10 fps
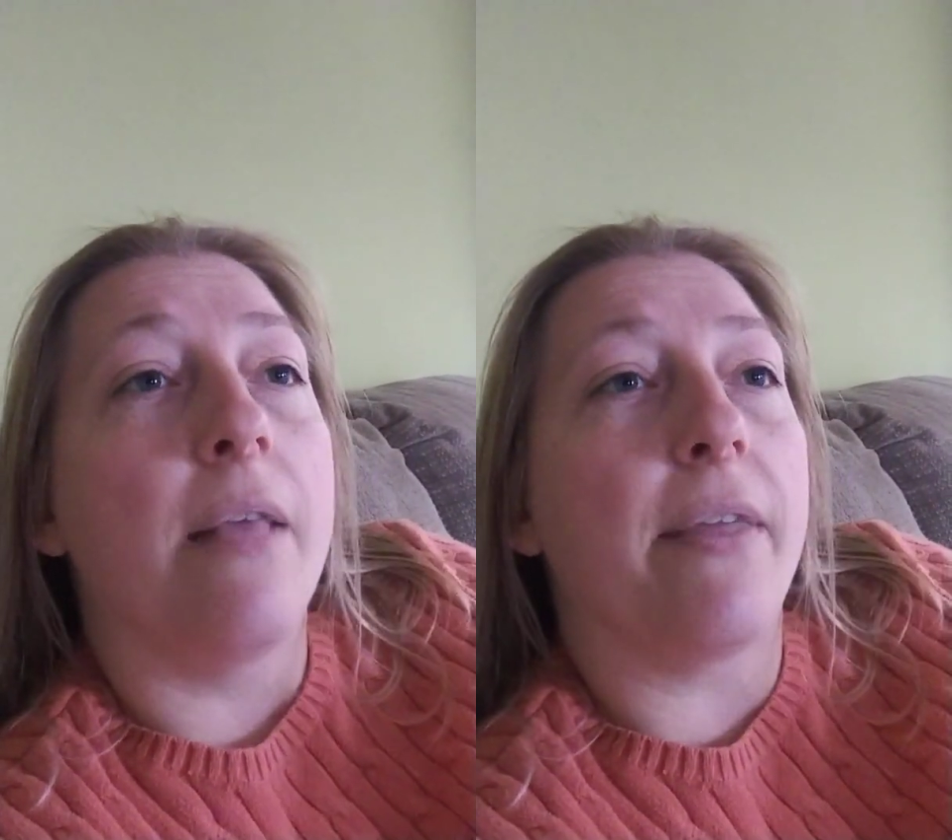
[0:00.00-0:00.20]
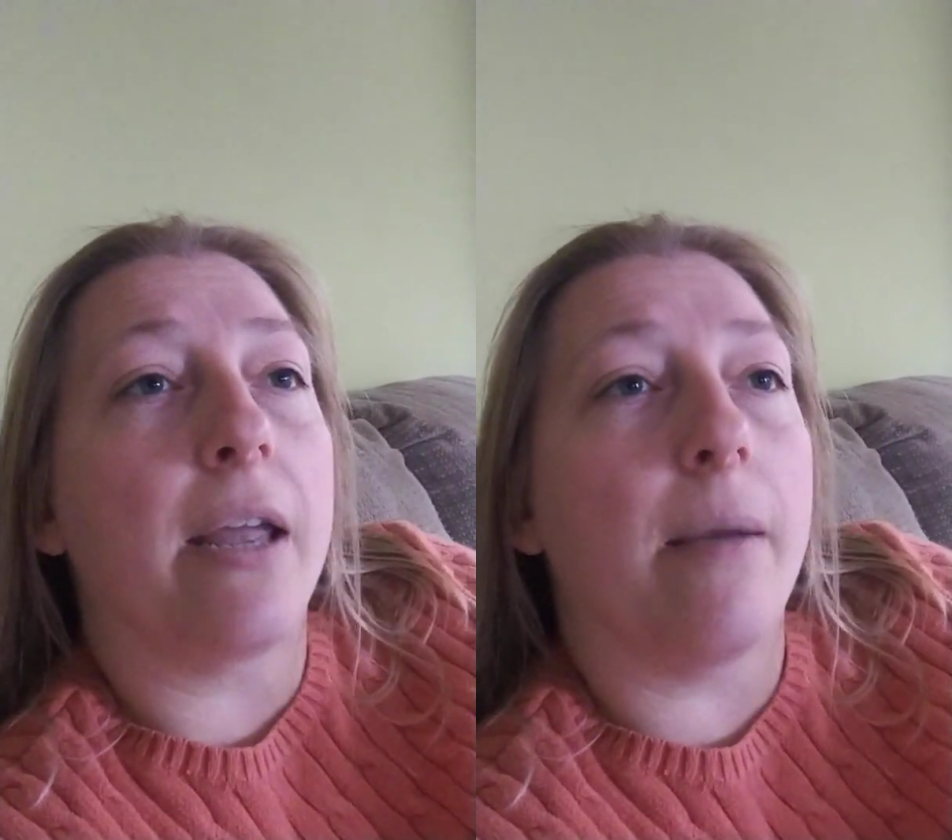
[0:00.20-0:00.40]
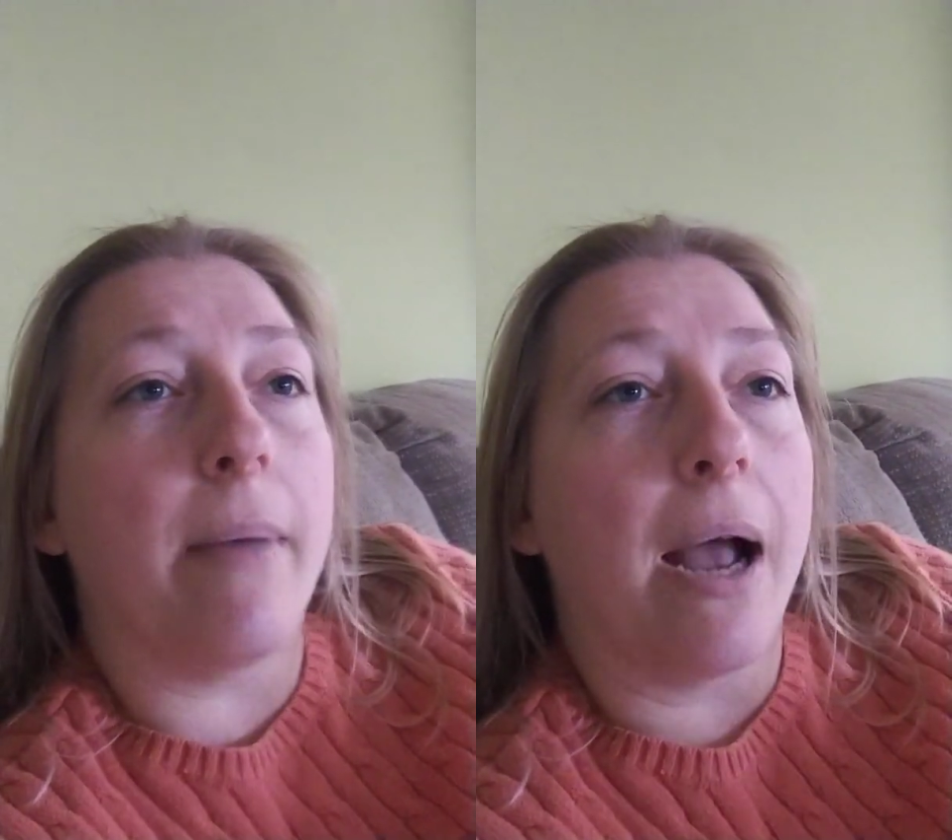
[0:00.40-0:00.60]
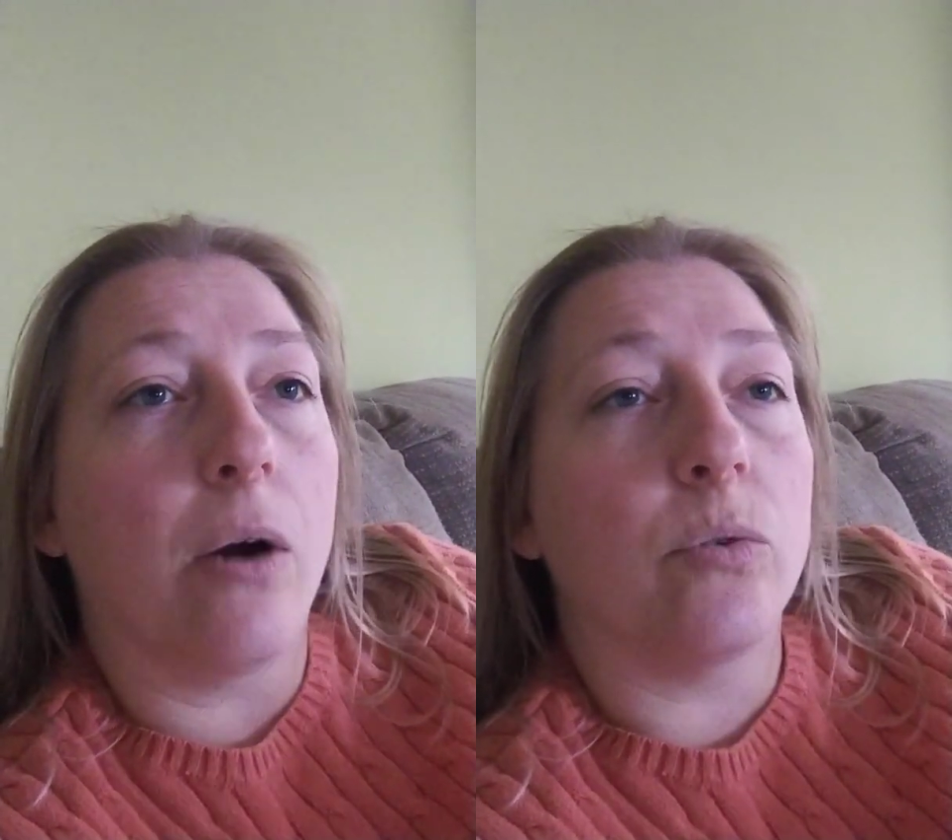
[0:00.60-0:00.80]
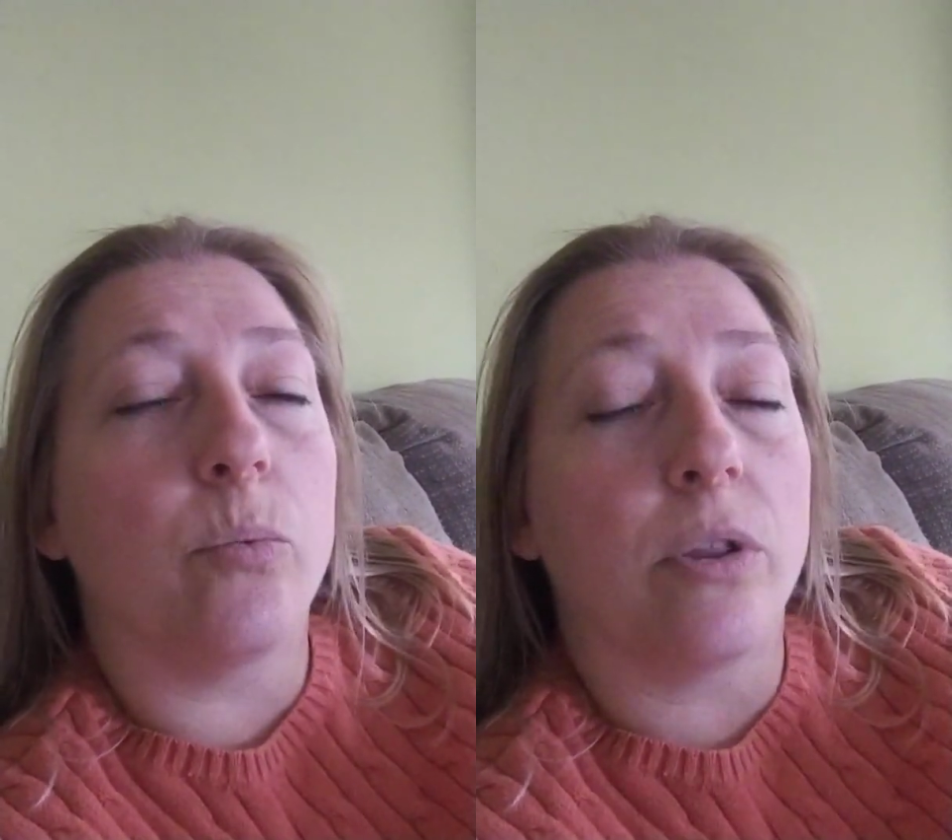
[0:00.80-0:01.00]
They come
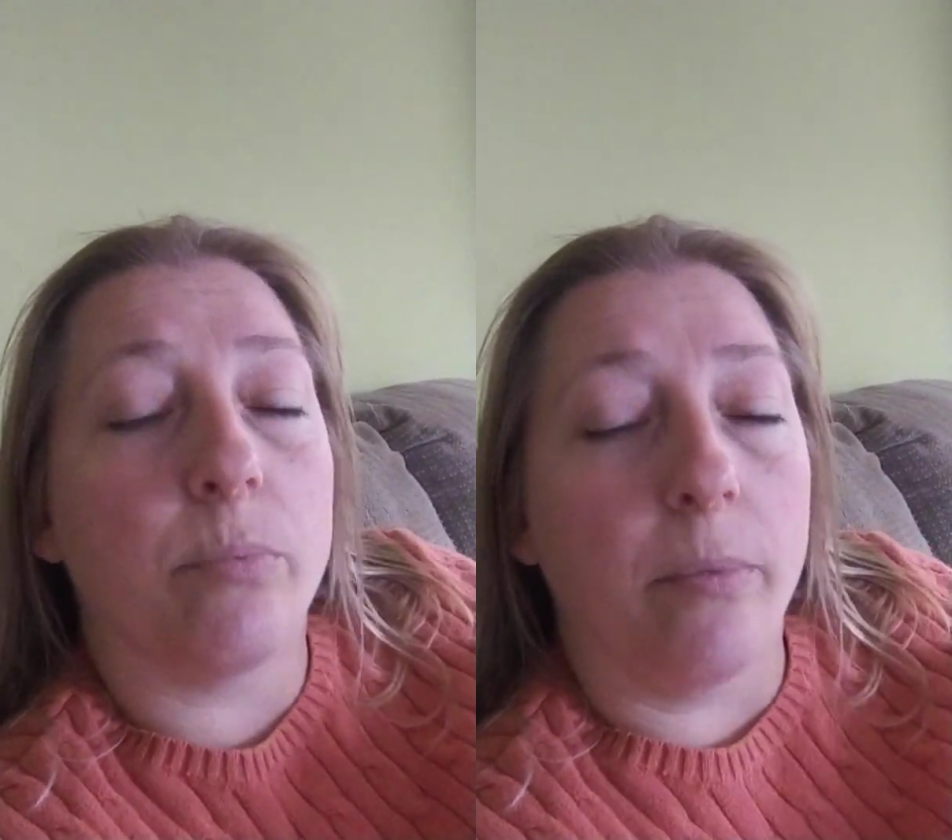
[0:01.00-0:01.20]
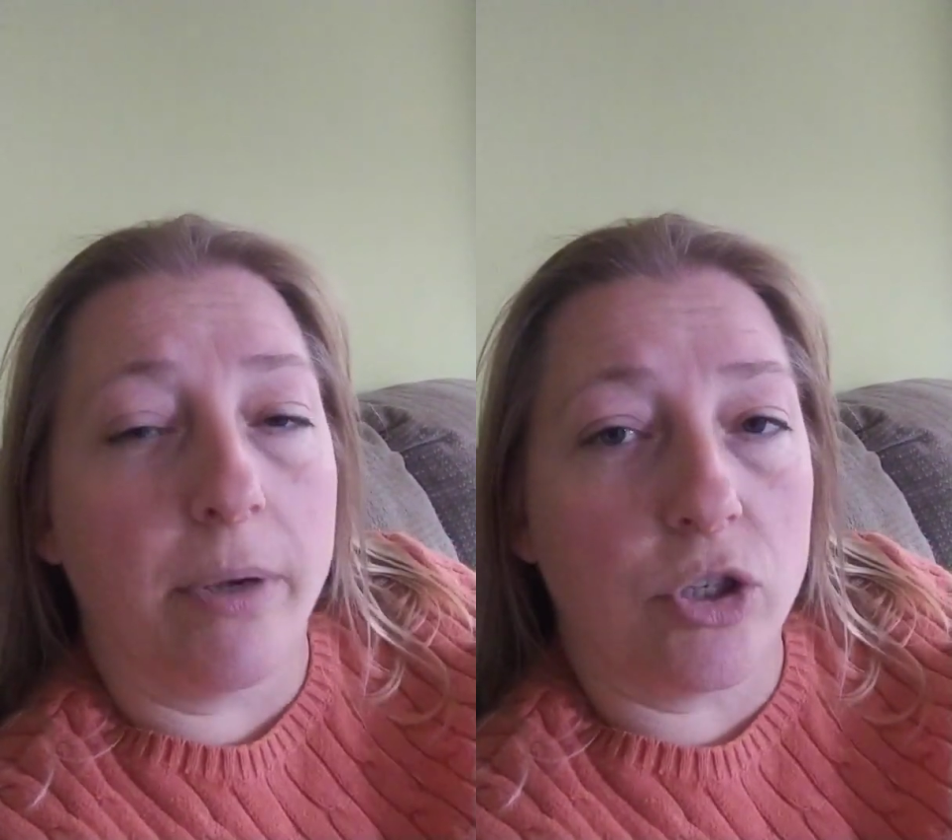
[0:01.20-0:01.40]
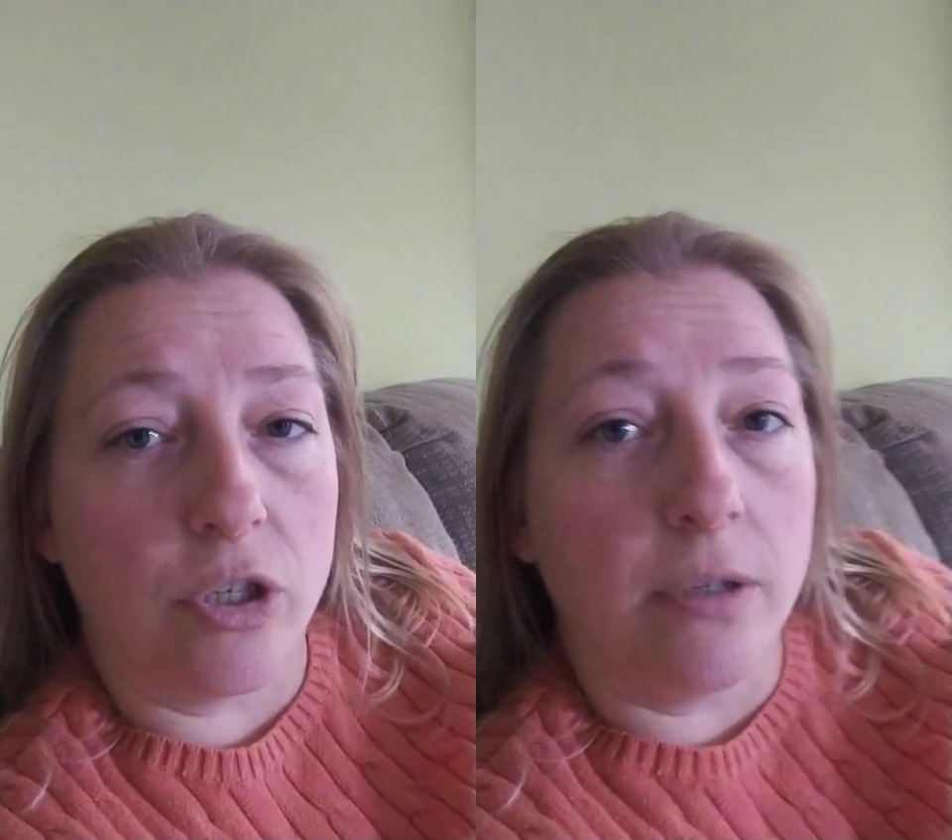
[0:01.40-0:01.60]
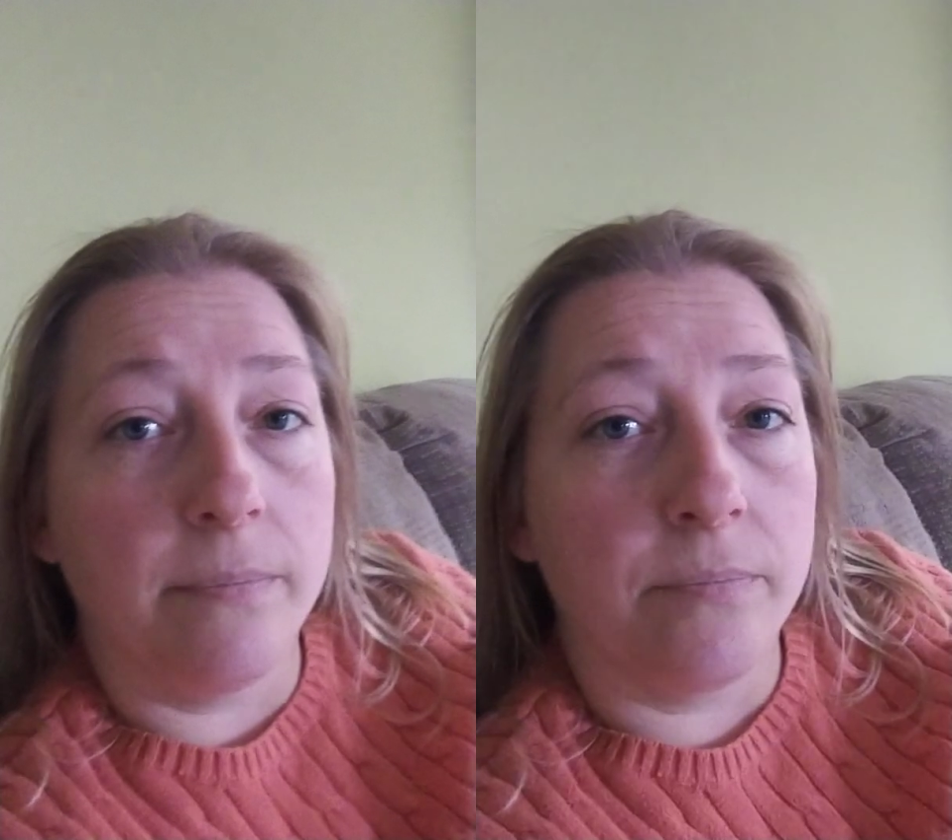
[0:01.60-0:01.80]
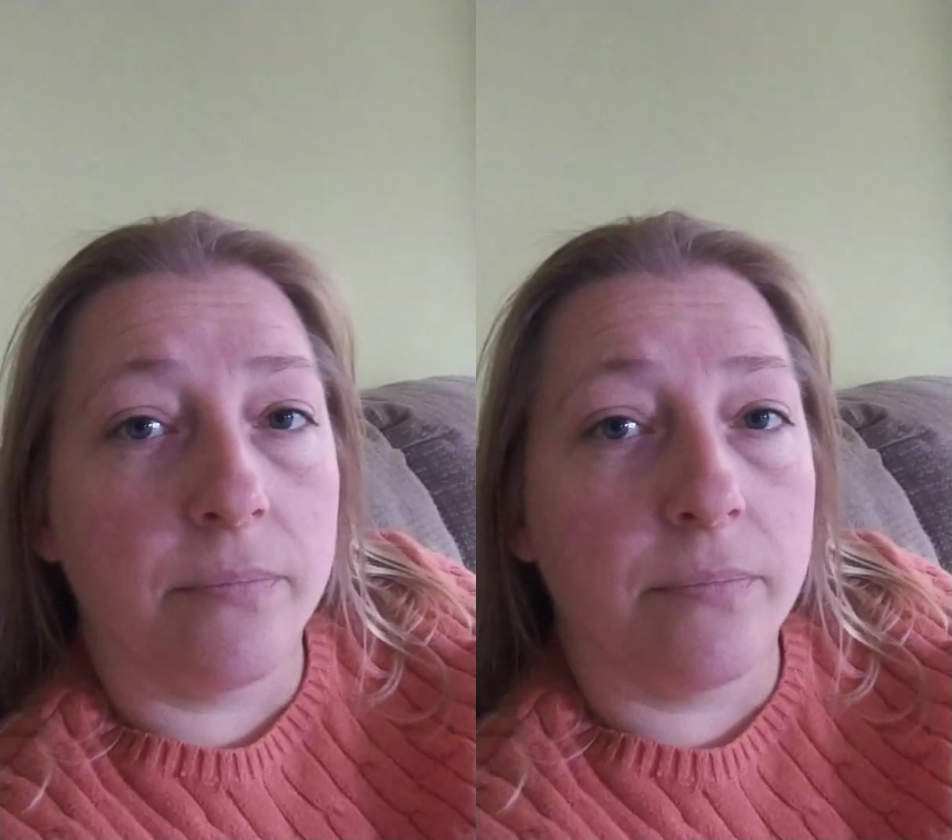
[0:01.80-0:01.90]
out with permission,